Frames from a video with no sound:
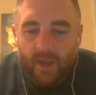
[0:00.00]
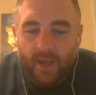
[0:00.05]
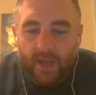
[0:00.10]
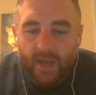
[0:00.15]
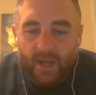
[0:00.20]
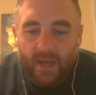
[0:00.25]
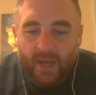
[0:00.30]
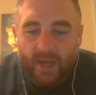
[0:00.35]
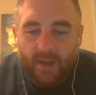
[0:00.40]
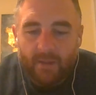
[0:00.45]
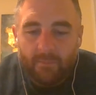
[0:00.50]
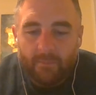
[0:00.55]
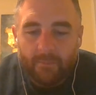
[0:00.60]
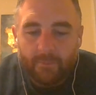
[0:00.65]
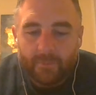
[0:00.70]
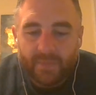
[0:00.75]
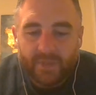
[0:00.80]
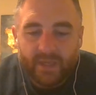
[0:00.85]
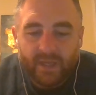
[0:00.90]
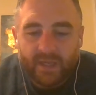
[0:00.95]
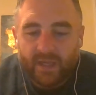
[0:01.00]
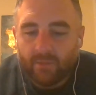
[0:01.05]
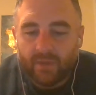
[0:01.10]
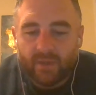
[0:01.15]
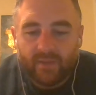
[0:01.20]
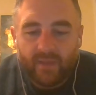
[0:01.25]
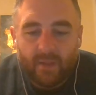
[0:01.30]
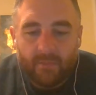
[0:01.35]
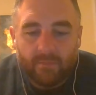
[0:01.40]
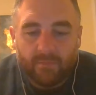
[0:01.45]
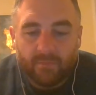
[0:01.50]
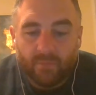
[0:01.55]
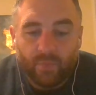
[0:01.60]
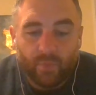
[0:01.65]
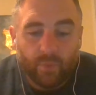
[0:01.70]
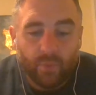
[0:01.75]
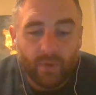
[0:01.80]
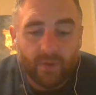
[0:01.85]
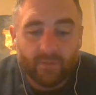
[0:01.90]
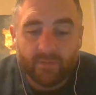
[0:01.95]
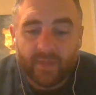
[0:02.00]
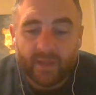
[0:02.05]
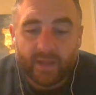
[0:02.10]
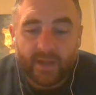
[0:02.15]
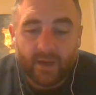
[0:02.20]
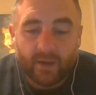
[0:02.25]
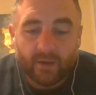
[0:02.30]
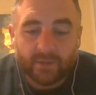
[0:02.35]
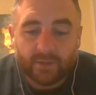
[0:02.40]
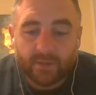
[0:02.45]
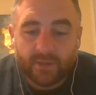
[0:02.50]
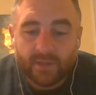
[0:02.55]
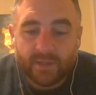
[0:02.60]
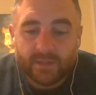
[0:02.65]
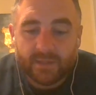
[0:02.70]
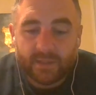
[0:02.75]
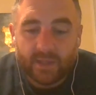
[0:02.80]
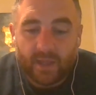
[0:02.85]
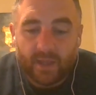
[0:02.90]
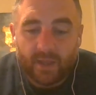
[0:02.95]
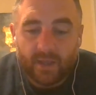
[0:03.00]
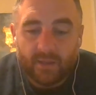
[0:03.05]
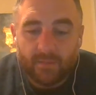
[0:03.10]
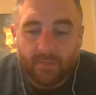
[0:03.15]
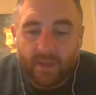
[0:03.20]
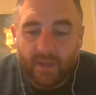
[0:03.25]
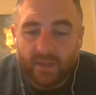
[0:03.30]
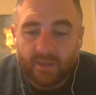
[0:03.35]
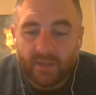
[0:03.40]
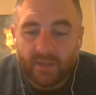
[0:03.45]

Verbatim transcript: Um, but yeah, get rid of that, whoever that character is, um, and